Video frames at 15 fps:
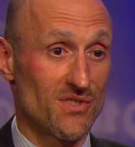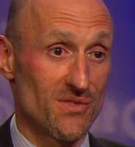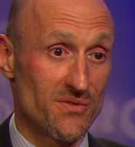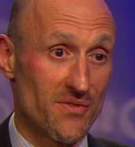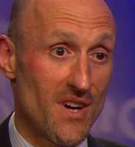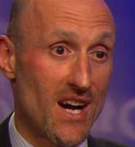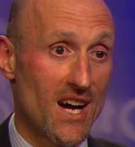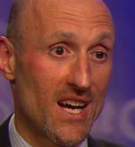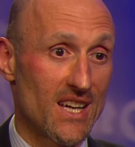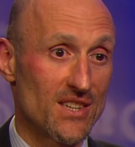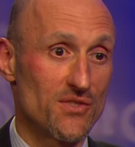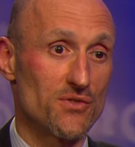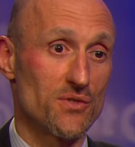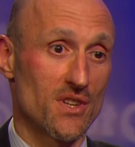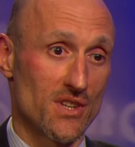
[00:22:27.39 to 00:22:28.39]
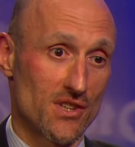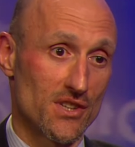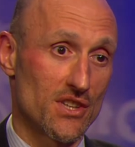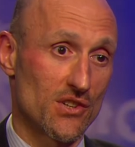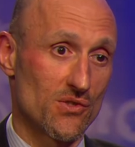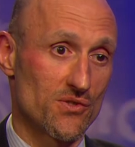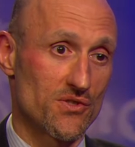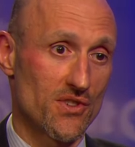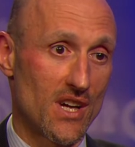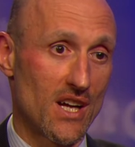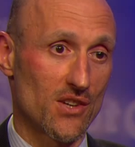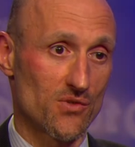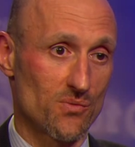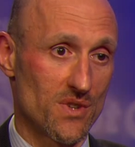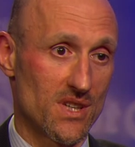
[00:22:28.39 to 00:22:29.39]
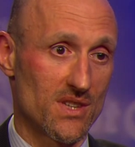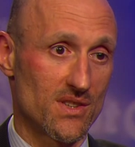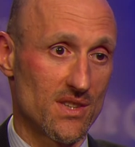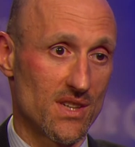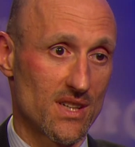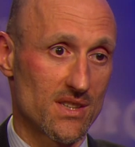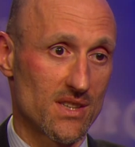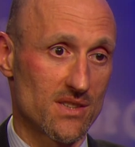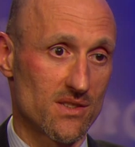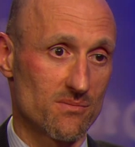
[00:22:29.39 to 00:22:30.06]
define through the clinical trials we conduct at